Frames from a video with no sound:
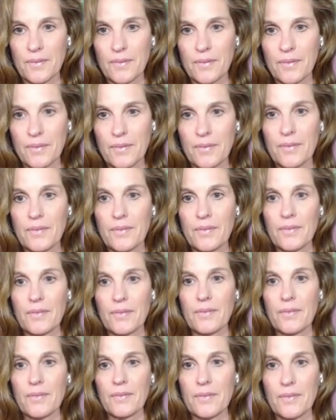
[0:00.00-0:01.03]

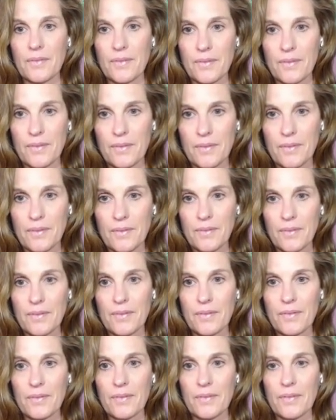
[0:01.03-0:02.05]

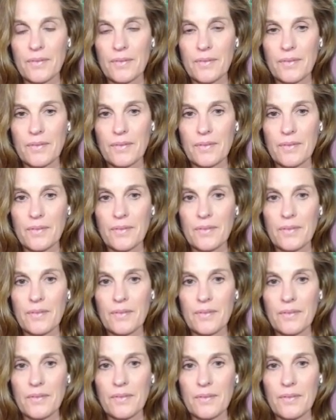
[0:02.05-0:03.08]

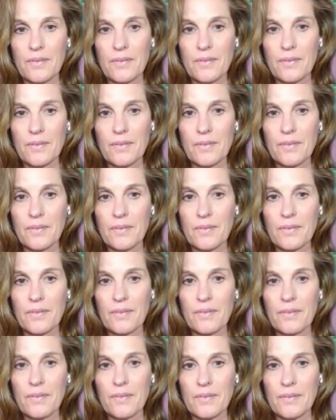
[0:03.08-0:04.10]

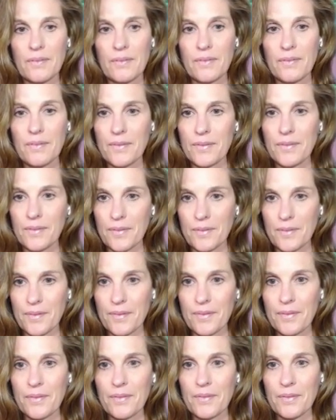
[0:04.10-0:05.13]

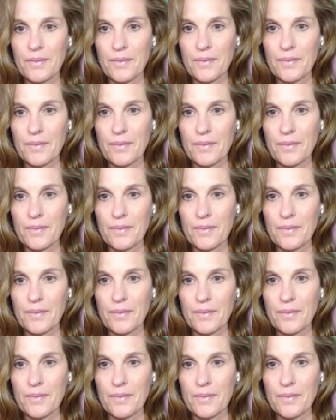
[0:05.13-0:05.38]
(silent)